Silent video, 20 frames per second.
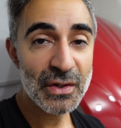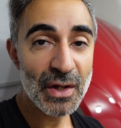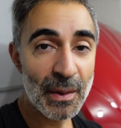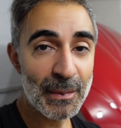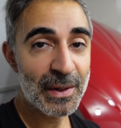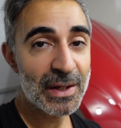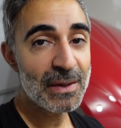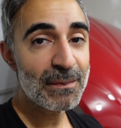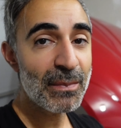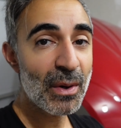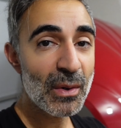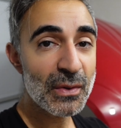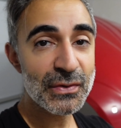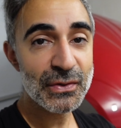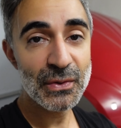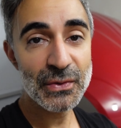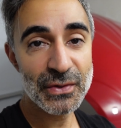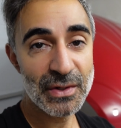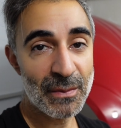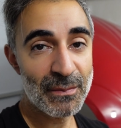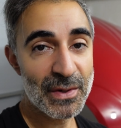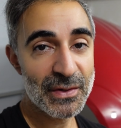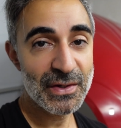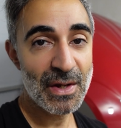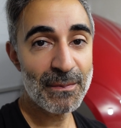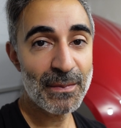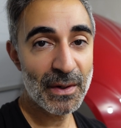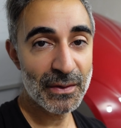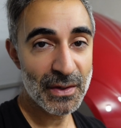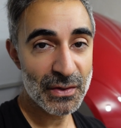I'm gonna post those numbers
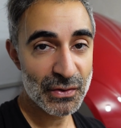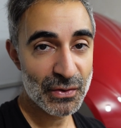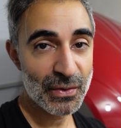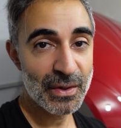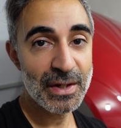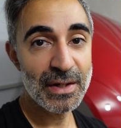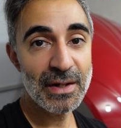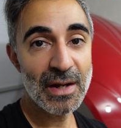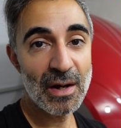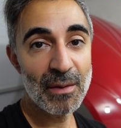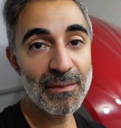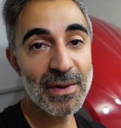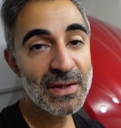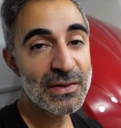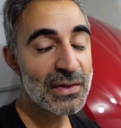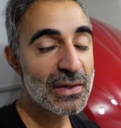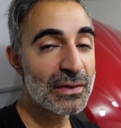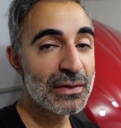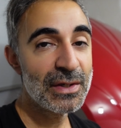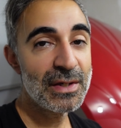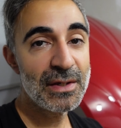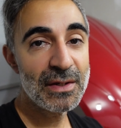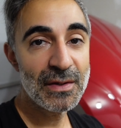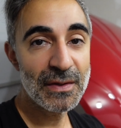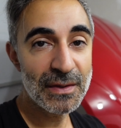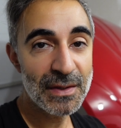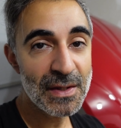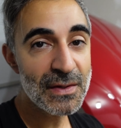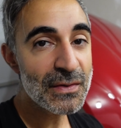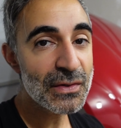up on the screen now. Basically,
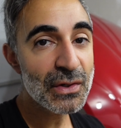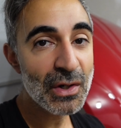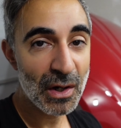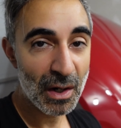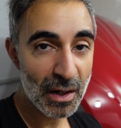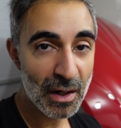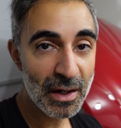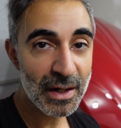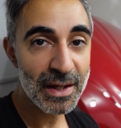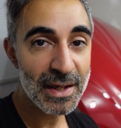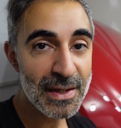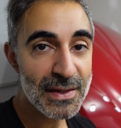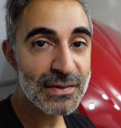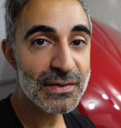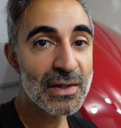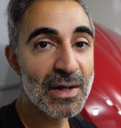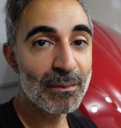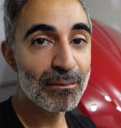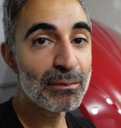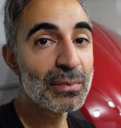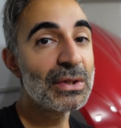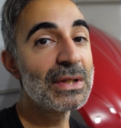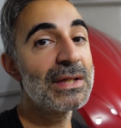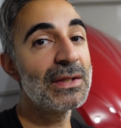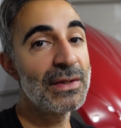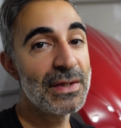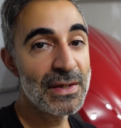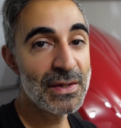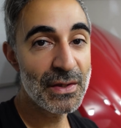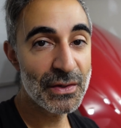this car is
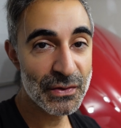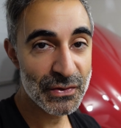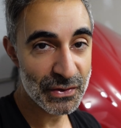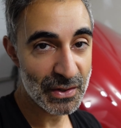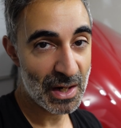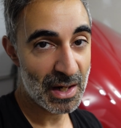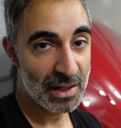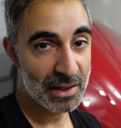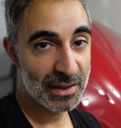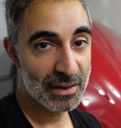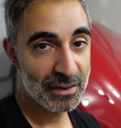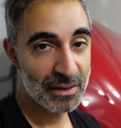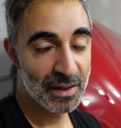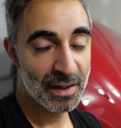completely stock.